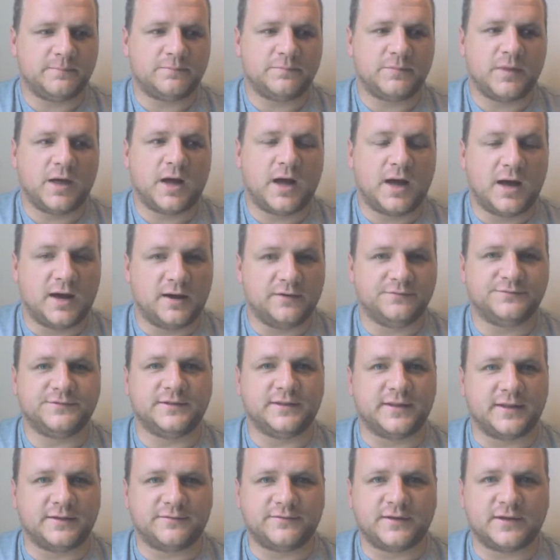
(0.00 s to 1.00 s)
after
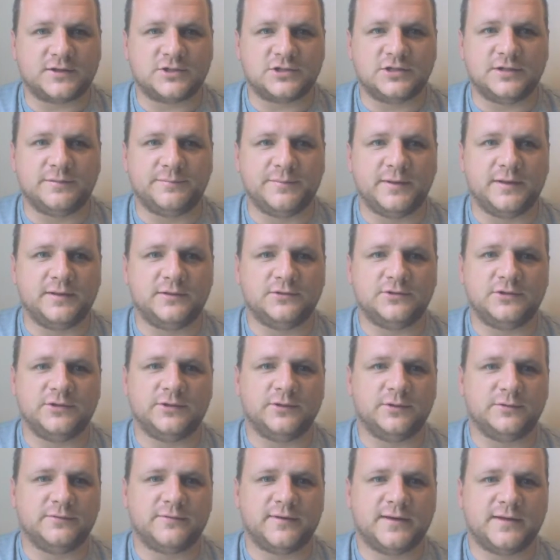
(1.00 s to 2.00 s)
they've actually been to
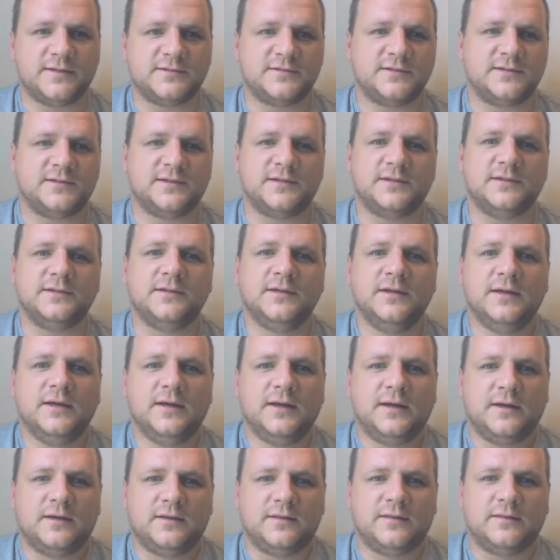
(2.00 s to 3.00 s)
university.
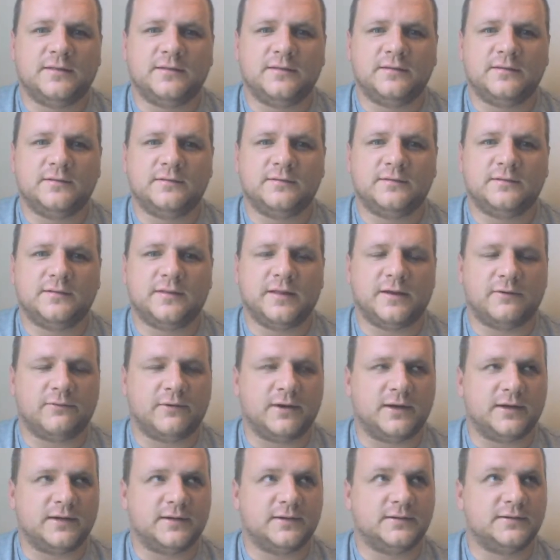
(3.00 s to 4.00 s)
There
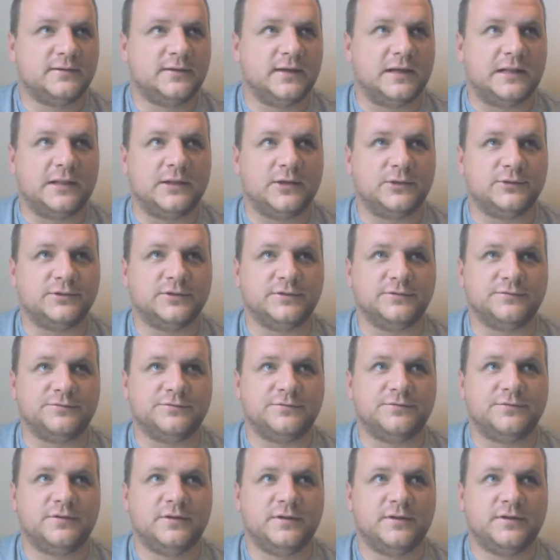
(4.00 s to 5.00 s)
are a lot
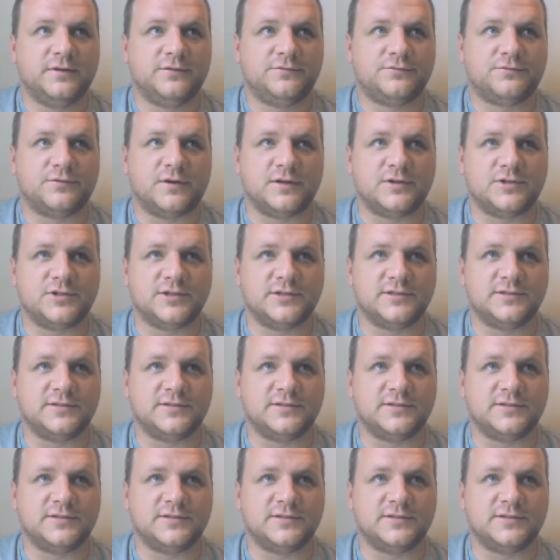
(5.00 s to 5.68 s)
of freshers